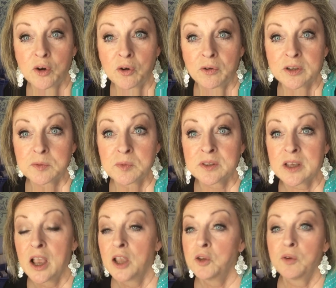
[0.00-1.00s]
Christmas.
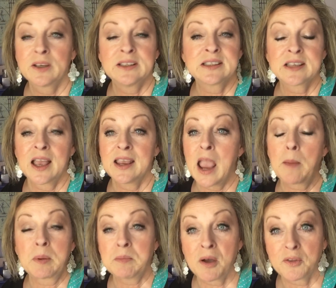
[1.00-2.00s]
You can say
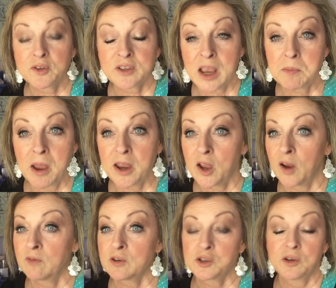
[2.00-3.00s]
Happy Mother's Day
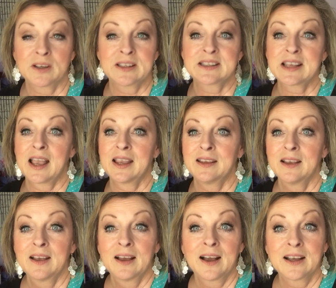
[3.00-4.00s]
makeovers. You can say
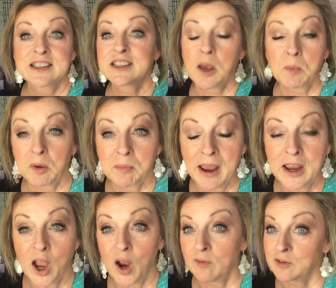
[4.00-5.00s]
summer
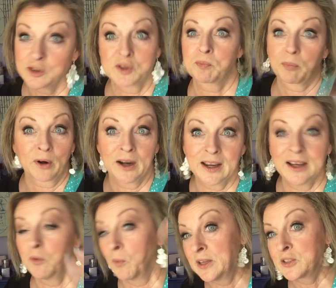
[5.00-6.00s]
makeovers,
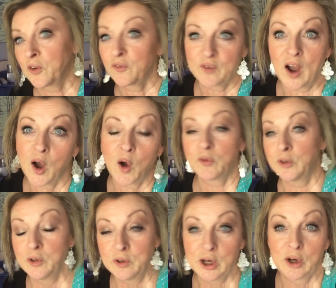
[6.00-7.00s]
spring, winter, fall, New
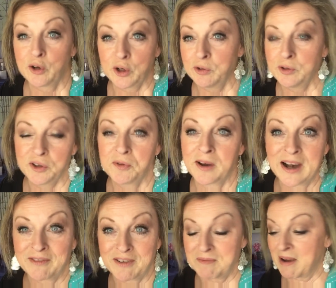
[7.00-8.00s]
Year, new you,
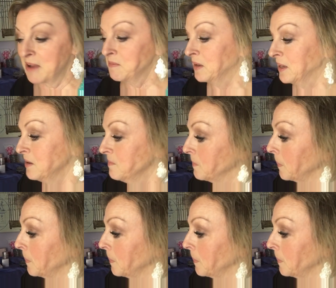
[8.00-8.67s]
whatever it might be.